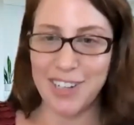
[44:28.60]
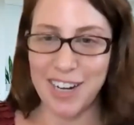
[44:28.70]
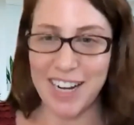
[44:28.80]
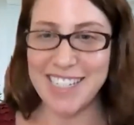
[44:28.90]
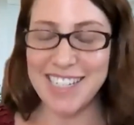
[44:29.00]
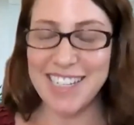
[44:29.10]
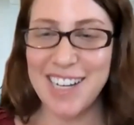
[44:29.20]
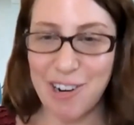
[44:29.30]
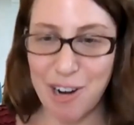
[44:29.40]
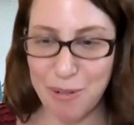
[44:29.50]
great.
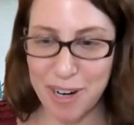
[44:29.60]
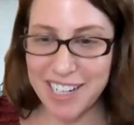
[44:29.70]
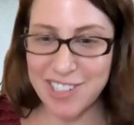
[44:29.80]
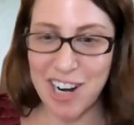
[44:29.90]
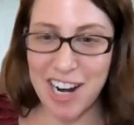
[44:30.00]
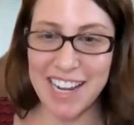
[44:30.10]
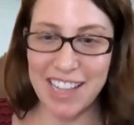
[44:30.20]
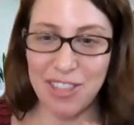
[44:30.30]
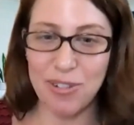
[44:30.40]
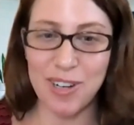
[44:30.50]
All right, we're going to try and
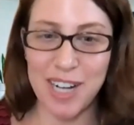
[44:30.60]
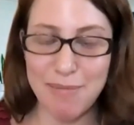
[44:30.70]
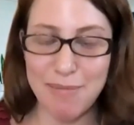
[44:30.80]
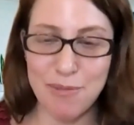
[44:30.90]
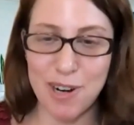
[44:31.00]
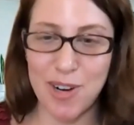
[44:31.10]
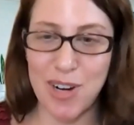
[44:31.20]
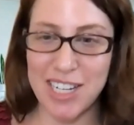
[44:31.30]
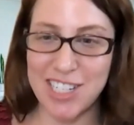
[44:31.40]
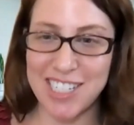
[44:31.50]
get through a couple more
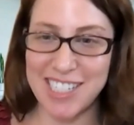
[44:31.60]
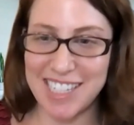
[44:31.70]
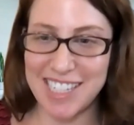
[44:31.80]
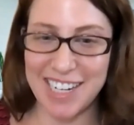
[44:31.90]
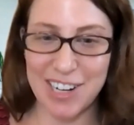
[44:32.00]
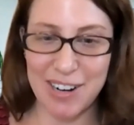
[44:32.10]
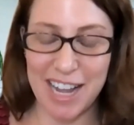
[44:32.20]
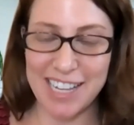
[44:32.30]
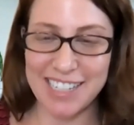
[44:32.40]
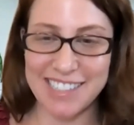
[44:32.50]
questions here.
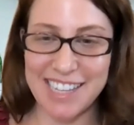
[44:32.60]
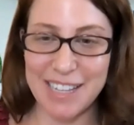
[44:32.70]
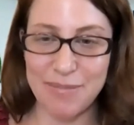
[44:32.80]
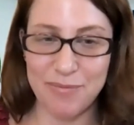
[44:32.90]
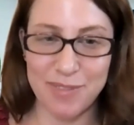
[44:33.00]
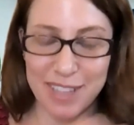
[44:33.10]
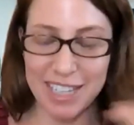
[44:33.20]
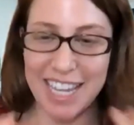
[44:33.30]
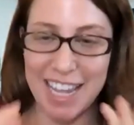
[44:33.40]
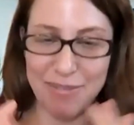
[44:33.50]
I see them
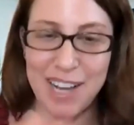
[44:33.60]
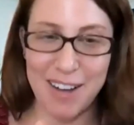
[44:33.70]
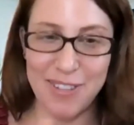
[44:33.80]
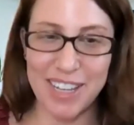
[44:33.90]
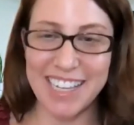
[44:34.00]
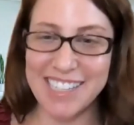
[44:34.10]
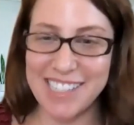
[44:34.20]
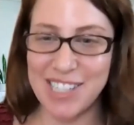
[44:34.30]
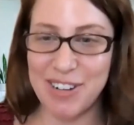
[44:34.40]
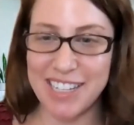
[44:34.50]
keep coming in.
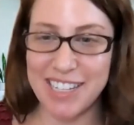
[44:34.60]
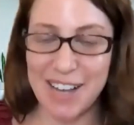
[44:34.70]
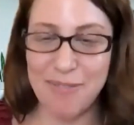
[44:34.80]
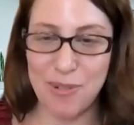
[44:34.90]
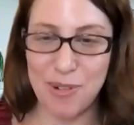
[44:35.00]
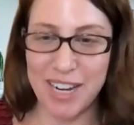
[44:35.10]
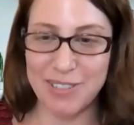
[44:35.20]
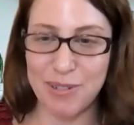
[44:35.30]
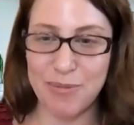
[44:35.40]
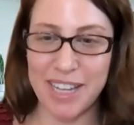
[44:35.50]
So at some point
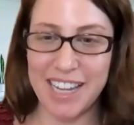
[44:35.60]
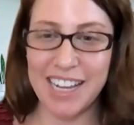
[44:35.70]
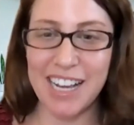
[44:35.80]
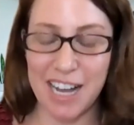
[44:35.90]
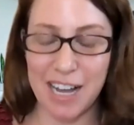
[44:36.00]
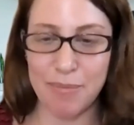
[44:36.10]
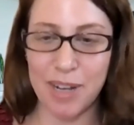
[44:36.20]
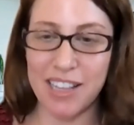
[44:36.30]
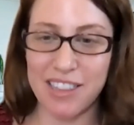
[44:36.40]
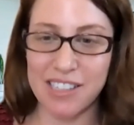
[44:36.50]
when we
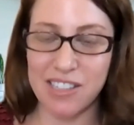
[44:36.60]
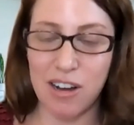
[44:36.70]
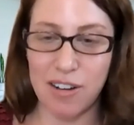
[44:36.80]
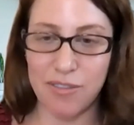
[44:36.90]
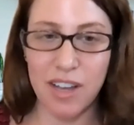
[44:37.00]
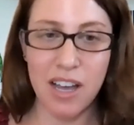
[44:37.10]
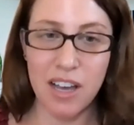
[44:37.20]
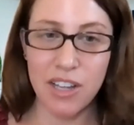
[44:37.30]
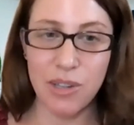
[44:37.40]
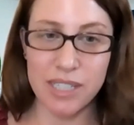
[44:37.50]
cut this off,
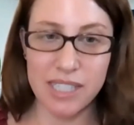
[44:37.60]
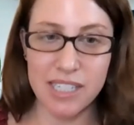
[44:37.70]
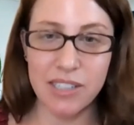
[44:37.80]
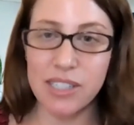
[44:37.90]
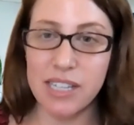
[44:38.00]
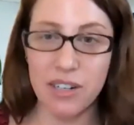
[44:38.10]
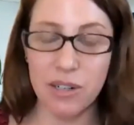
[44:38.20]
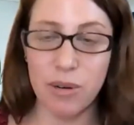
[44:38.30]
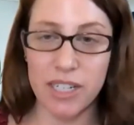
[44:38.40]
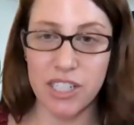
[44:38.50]
you can still send your
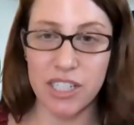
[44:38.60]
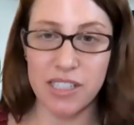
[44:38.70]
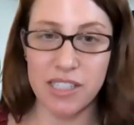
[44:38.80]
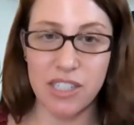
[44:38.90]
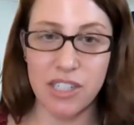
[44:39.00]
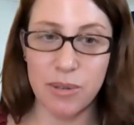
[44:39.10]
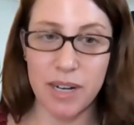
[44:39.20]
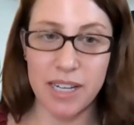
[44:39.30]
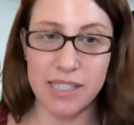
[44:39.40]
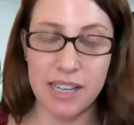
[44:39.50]
questions to
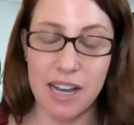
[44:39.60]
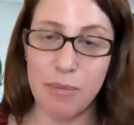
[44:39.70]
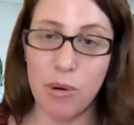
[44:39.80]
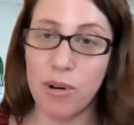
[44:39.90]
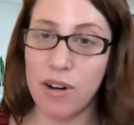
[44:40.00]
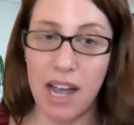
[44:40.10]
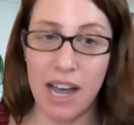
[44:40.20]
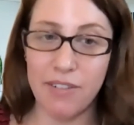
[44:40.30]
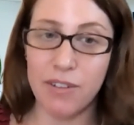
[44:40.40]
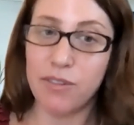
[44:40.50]
us or
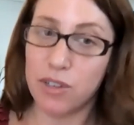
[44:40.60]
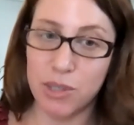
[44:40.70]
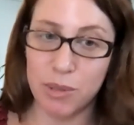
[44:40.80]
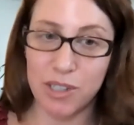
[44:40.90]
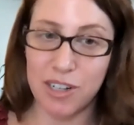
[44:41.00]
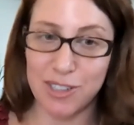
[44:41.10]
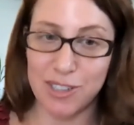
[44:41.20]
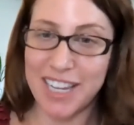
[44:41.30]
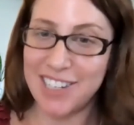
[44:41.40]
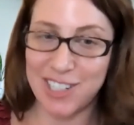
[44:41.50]
have a virtual
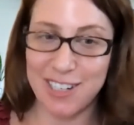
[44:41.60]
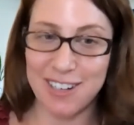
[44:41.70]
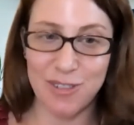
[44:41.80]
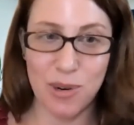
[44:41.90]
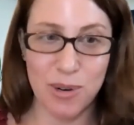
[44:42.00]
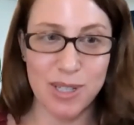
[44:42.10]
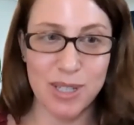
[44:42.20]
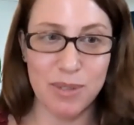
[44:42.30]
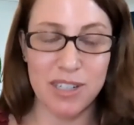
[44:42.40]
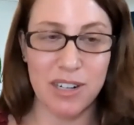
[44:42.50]
consultation, of course,
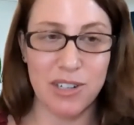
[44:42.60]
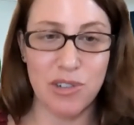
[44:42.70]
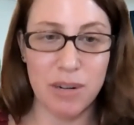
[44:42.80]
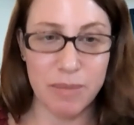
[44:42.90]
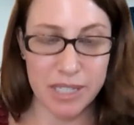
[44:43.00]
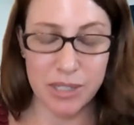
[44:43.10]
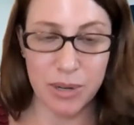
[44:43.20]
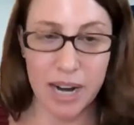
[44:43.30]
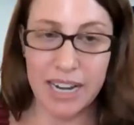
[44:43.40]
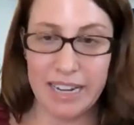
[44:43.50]
with Dr. Geronemus
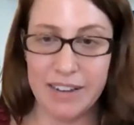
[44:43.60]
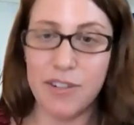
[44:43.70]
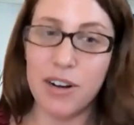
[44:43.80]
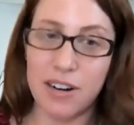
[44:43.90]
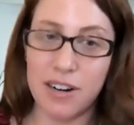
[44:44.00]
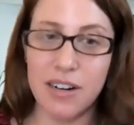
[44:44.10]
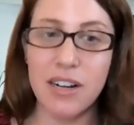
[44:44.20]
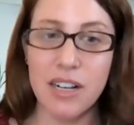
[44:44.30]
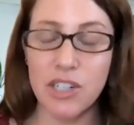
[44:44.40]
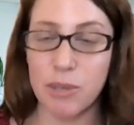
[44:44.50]
or any of our
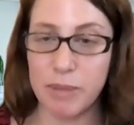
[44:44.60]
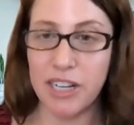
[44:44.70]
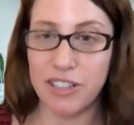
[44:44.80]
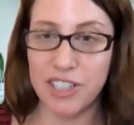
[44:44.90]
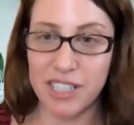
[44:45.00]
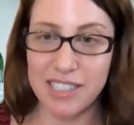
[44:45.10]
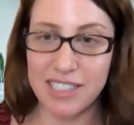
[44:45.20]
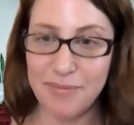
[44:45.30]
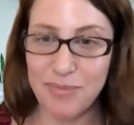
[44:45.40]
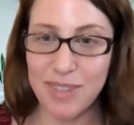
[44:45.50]
dermatologists.
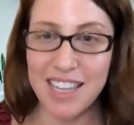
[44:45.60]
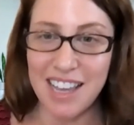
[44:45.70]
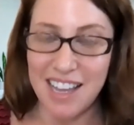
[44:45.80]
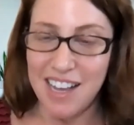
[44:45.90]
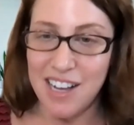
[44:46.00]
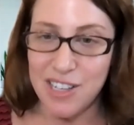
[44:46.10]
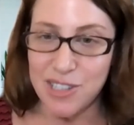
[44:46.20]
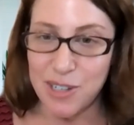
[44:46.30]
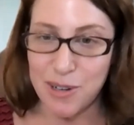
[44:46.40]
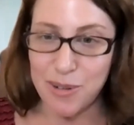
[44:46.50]

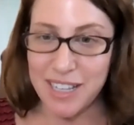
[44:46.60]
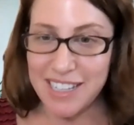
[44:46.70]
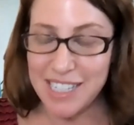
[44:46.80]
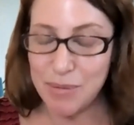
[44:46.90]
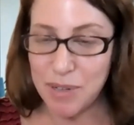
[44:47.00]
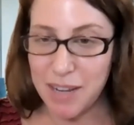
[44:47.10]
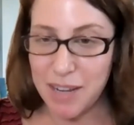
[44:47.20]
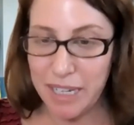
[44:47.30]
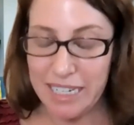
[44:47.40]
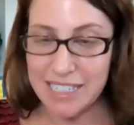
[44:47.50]
So this one I
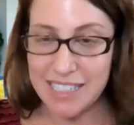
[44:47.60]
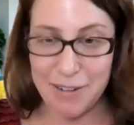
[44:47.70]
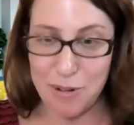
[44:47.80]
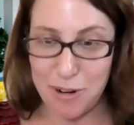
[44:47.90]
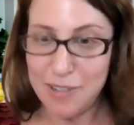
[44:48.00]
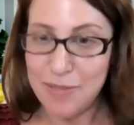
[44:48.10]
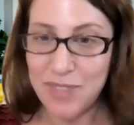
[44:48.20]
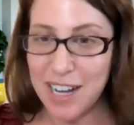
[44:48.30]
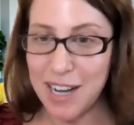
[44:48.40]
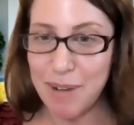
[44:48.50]
might say wrong.
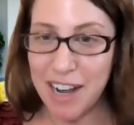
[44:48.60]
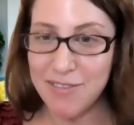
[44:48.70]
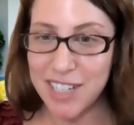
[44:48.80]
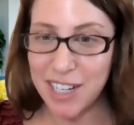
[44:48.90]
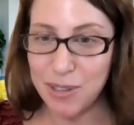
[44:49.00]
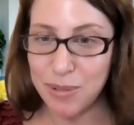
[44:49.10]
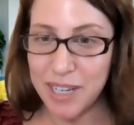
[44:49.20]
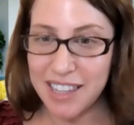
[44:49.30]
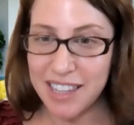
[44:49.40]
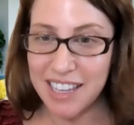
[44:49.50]
I've dealt
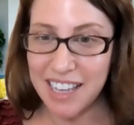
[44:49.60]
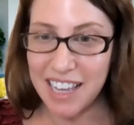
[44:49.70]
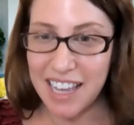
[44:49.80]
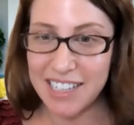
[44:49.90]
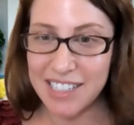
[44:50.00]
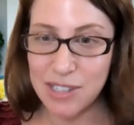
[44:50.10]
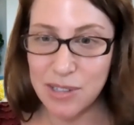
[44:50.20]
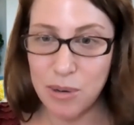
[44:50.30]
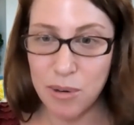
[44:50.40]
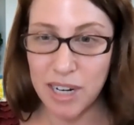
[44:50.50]
with
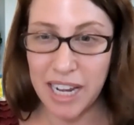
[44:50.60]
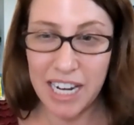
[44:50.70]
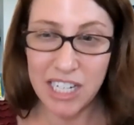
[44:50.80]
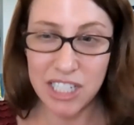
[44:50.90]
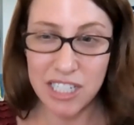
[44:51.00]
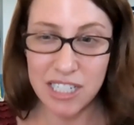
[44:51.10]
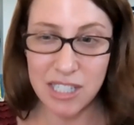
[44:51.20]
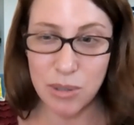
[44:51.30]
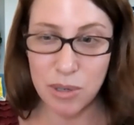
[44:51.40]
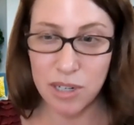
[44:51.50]
excoriation
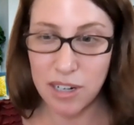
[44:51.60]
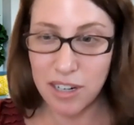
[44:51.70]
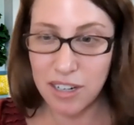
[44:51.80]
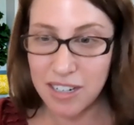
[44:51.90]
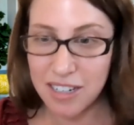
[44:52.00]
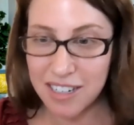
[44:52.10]
disorder